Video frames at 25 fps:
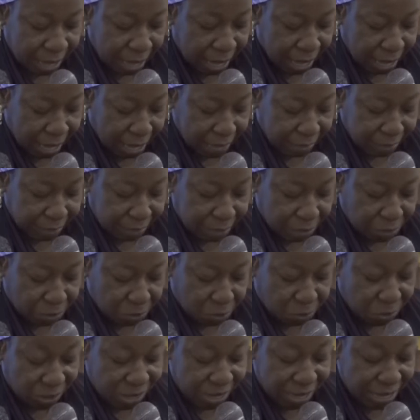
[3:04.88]
and
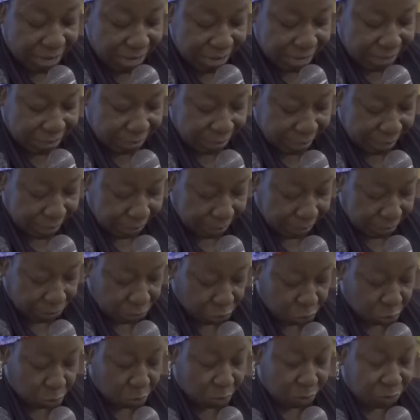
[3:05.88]
we need
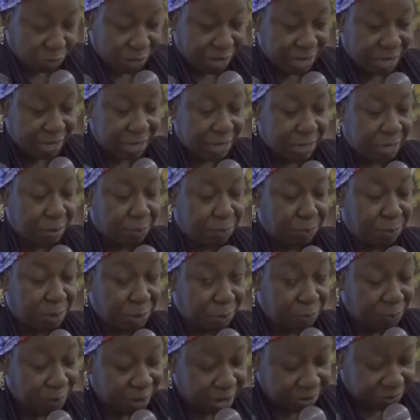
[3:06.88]
to really
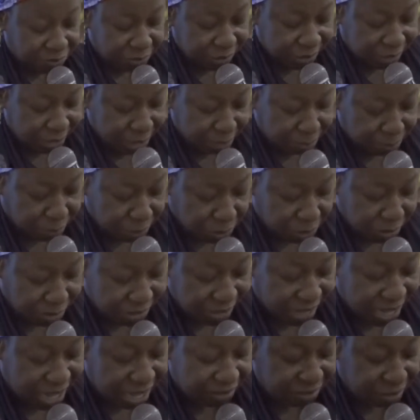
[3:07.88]
prepare for them because they
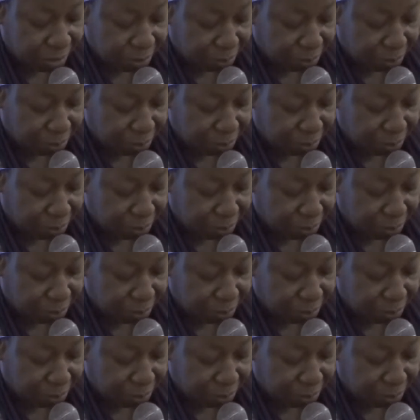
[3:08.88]
have the